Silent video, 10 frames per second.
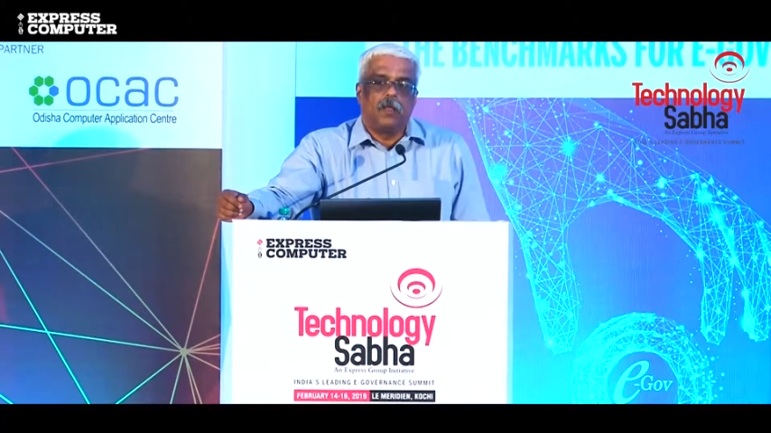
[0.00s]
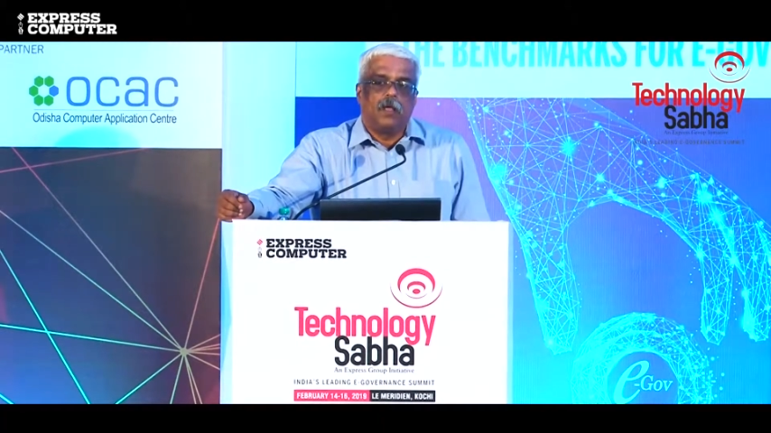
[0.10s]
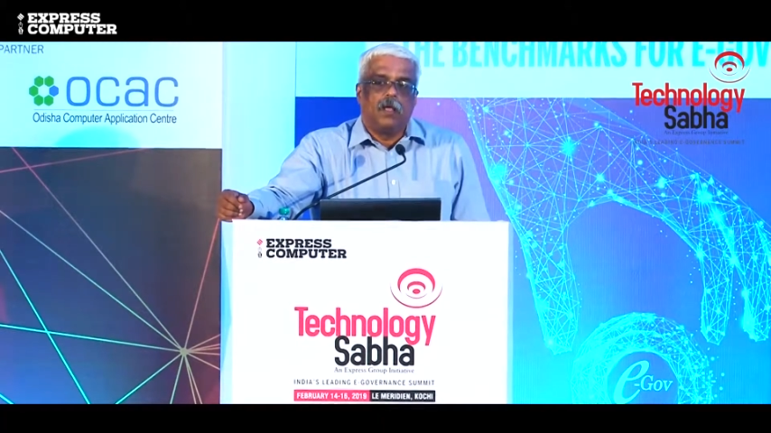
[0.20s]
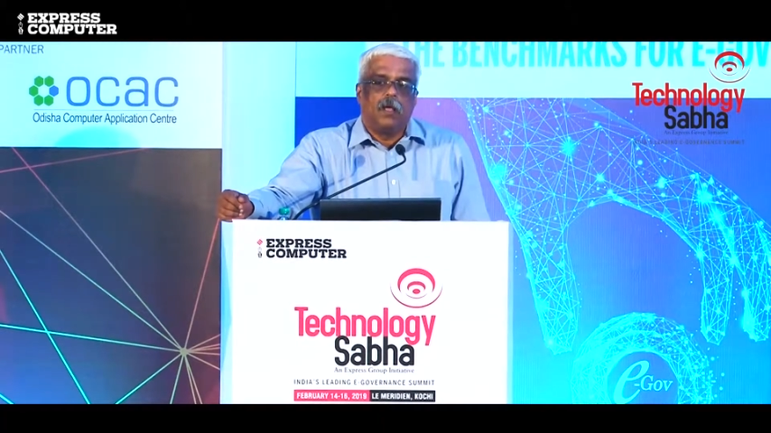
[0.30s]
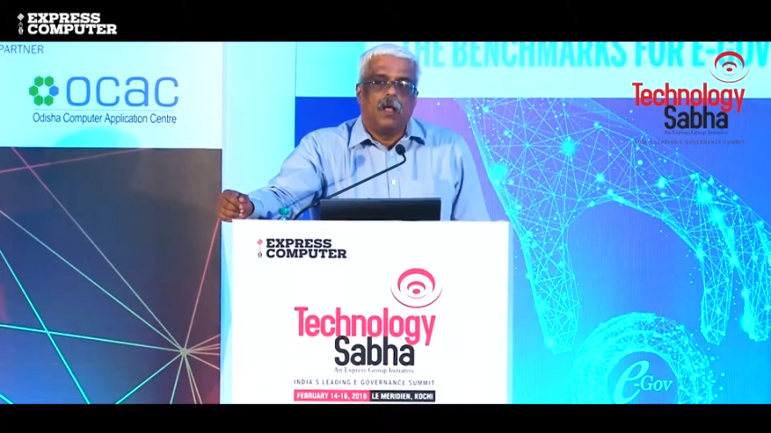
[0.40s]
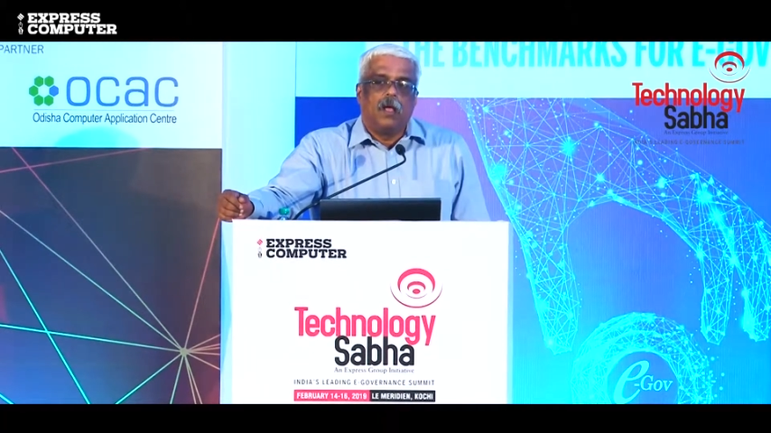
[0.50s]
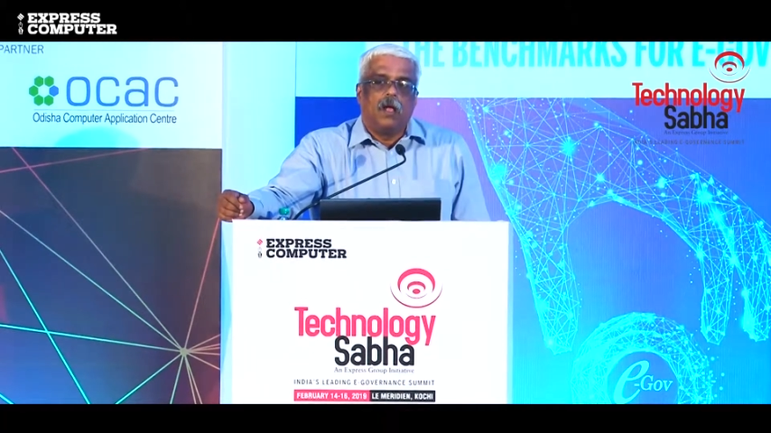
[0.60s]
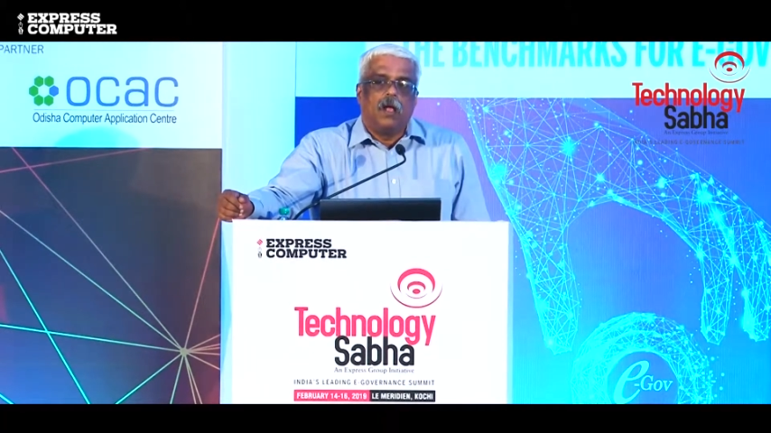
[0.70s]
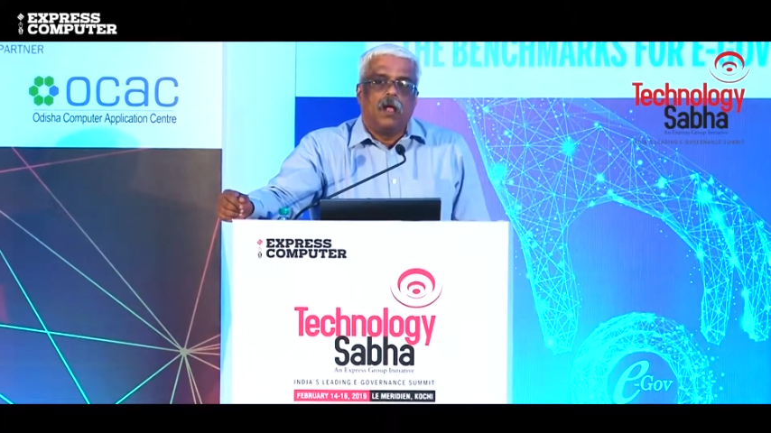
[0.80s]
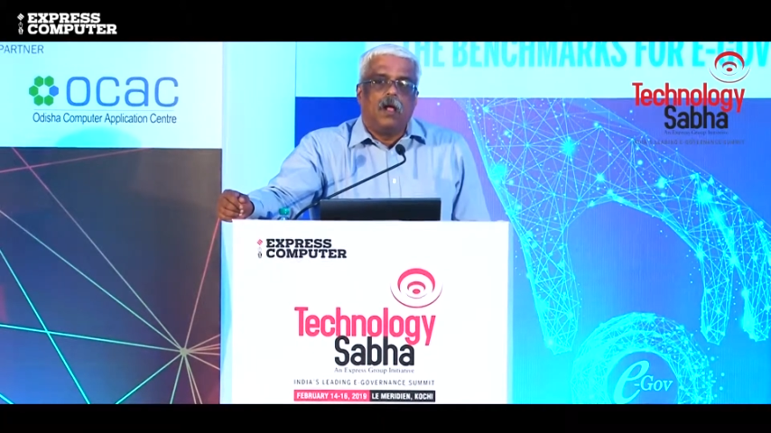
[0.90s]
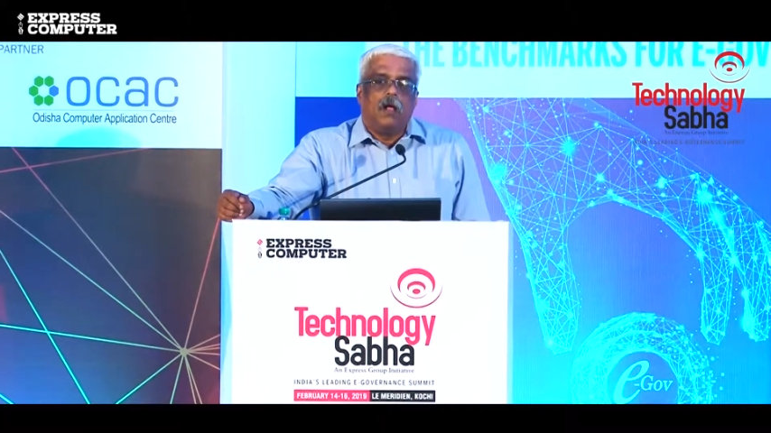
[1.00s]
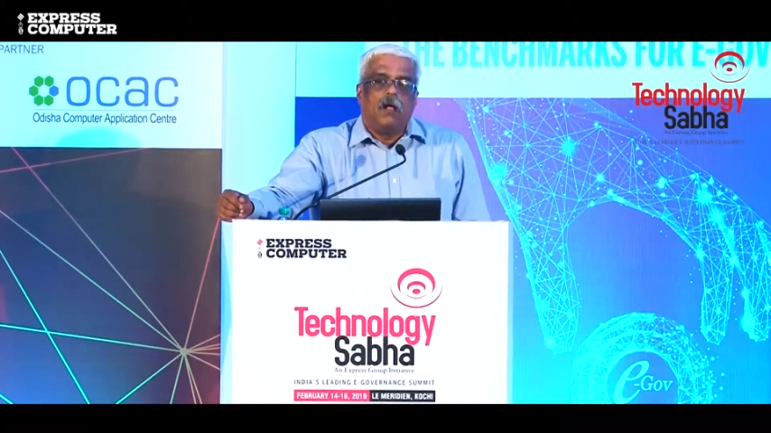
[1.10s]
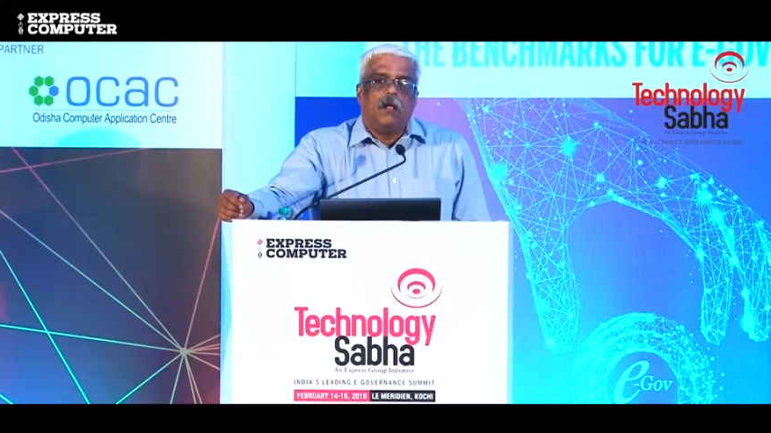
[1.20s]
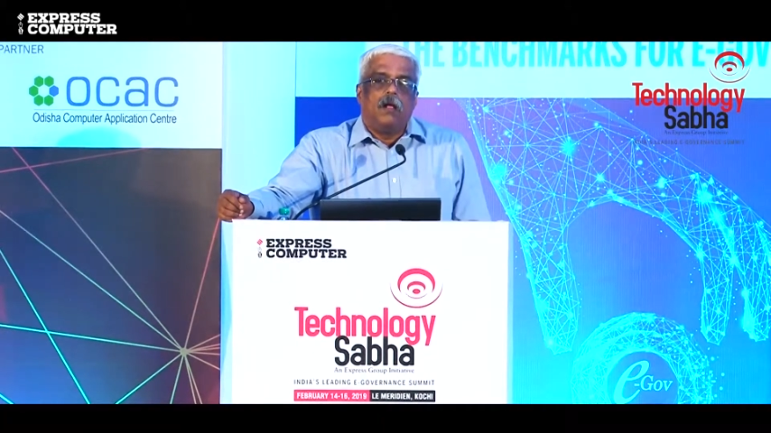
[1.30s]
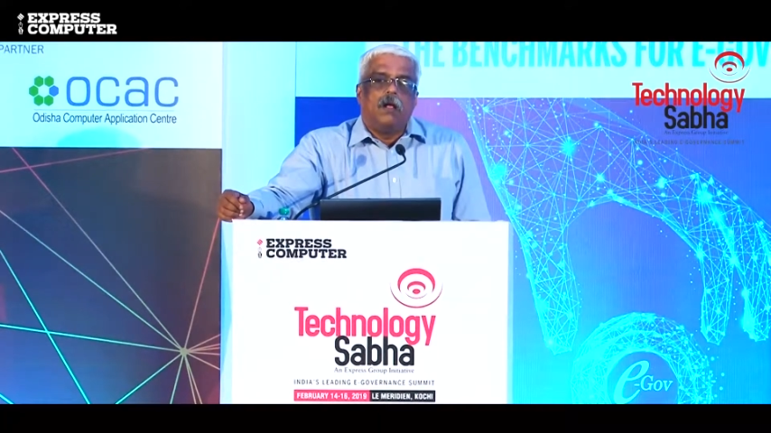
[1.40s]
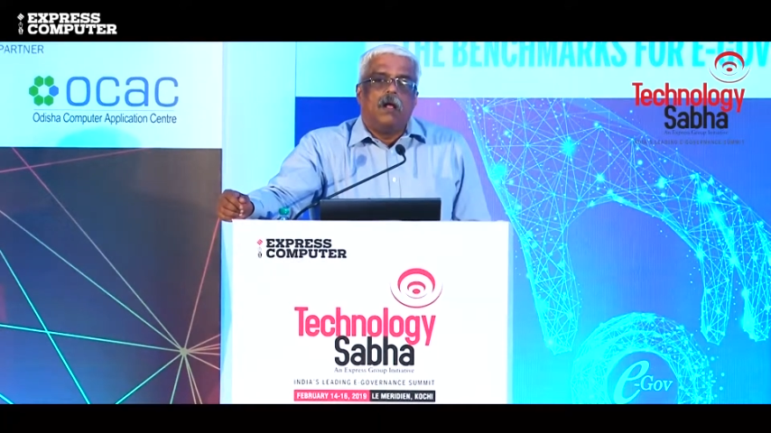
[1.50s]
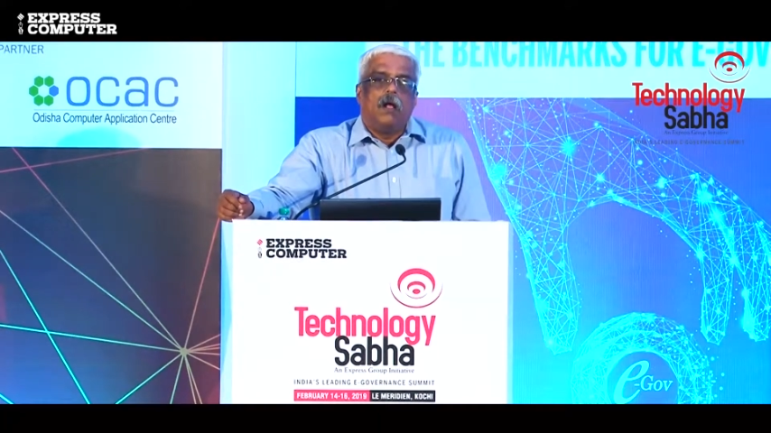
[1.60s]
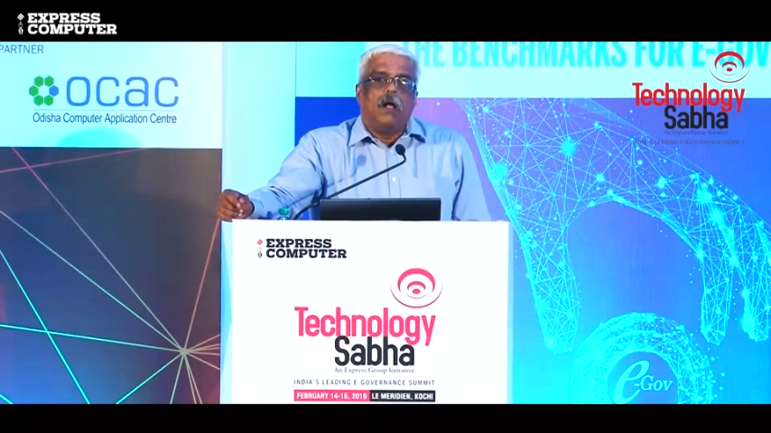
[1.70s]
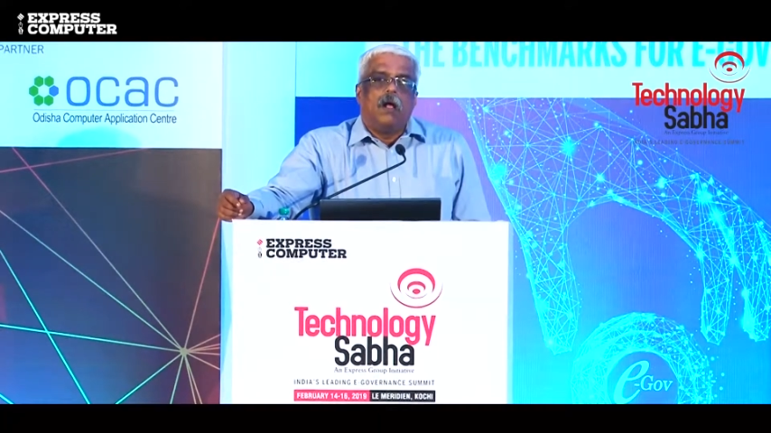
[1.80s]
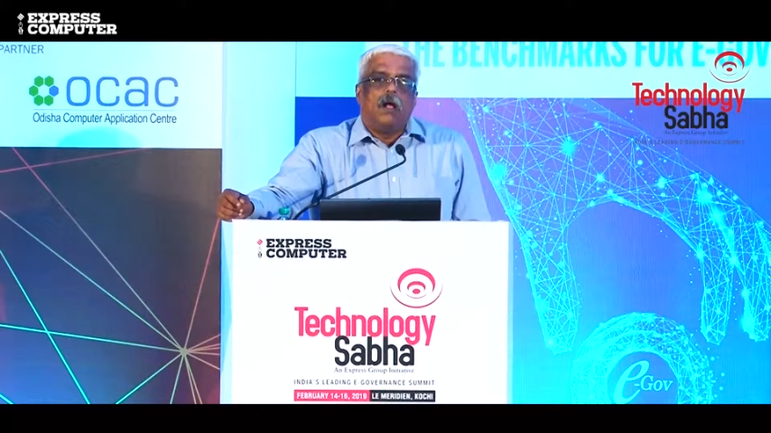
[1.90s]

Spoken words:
(no one is talking)